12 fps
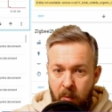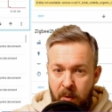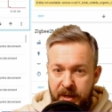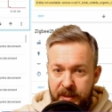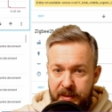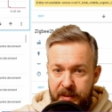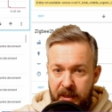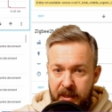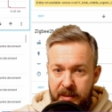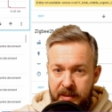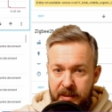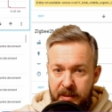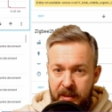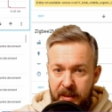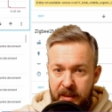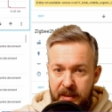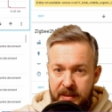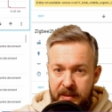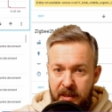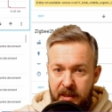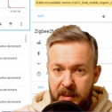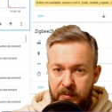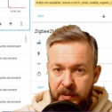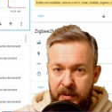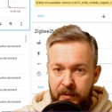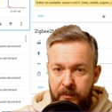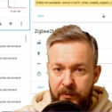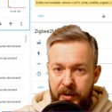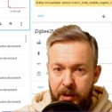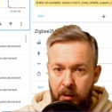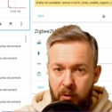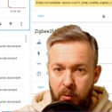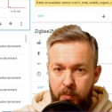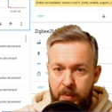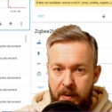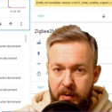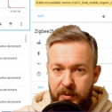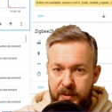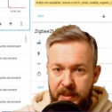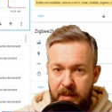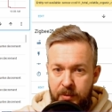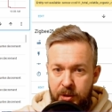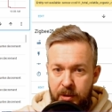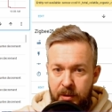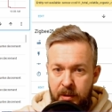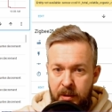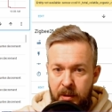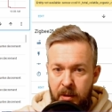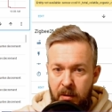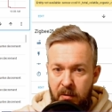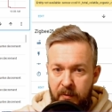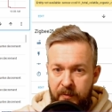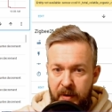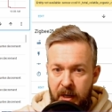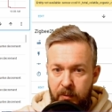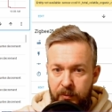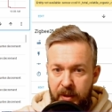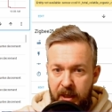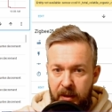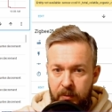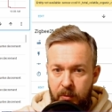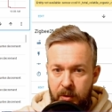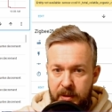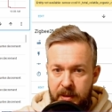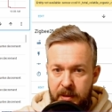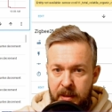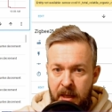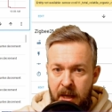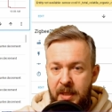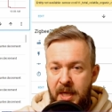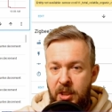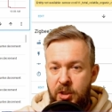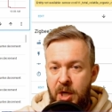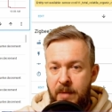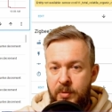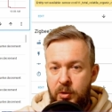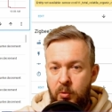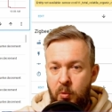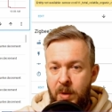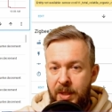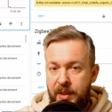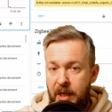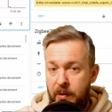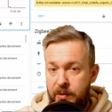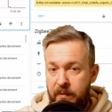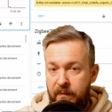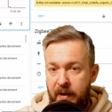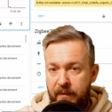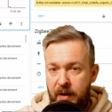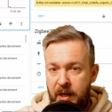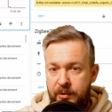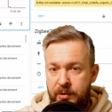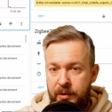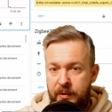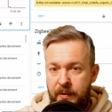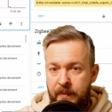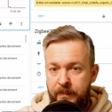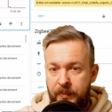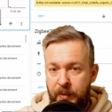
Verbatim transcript: When it starts, it starts with a very low power consumption of around 8 watts, then it jumps to 1500,